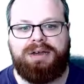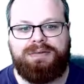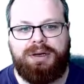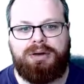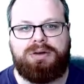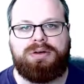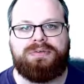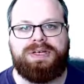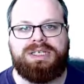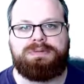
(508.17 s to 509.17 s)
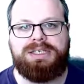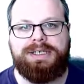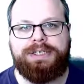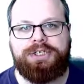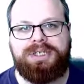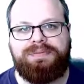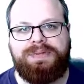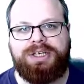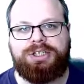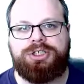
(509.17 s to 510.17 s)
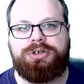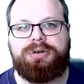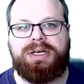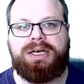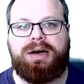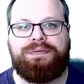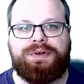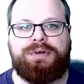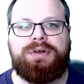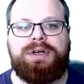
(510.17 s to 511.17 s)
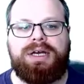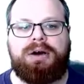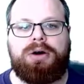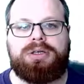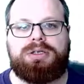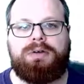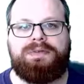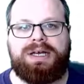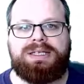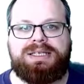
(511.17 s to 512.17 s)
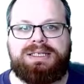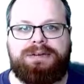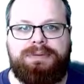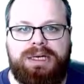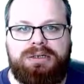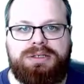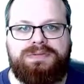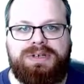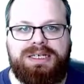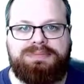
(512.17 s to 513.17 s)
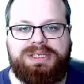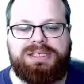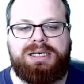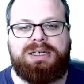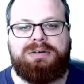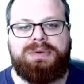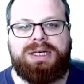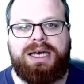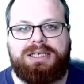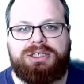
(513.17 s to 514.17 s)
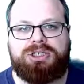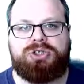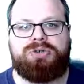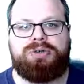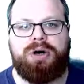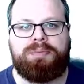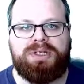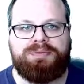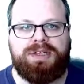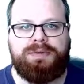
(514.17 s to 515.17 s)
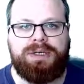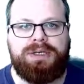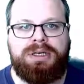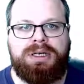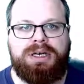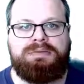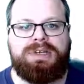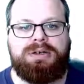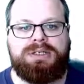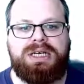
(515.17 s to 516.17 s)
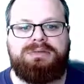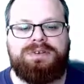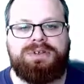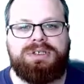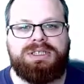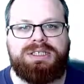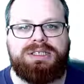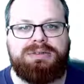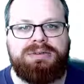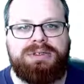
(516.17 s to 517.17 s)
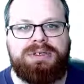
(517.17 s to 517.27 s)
And if we are in convex position, then we can show that after order of n squared flips, we get to an optimal one and we don't have to continue.